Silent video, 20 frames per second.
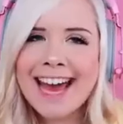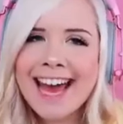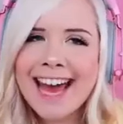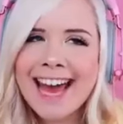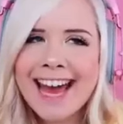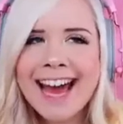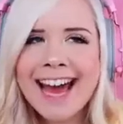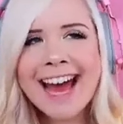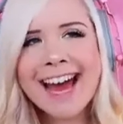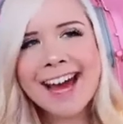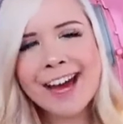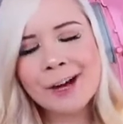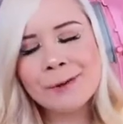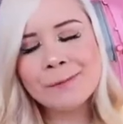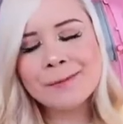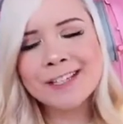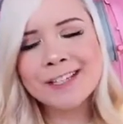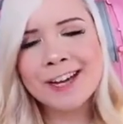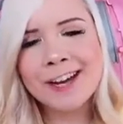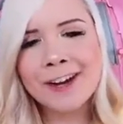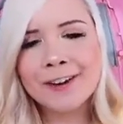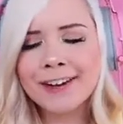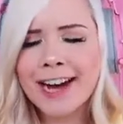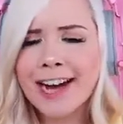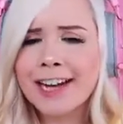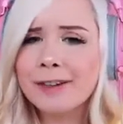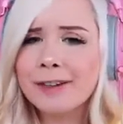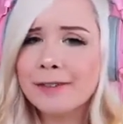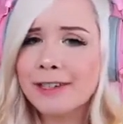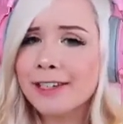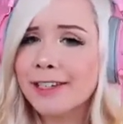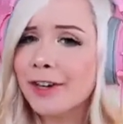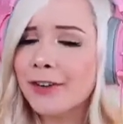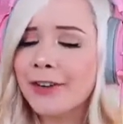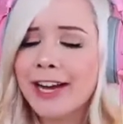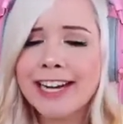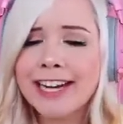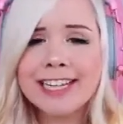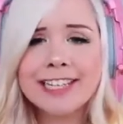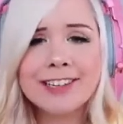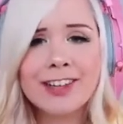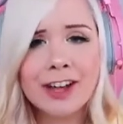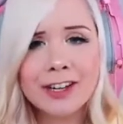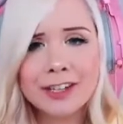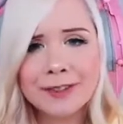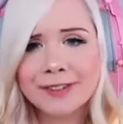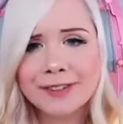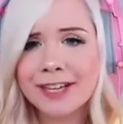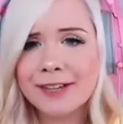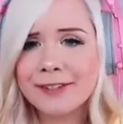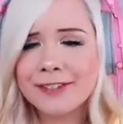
Yeah, I hope so. I don't want to go any longer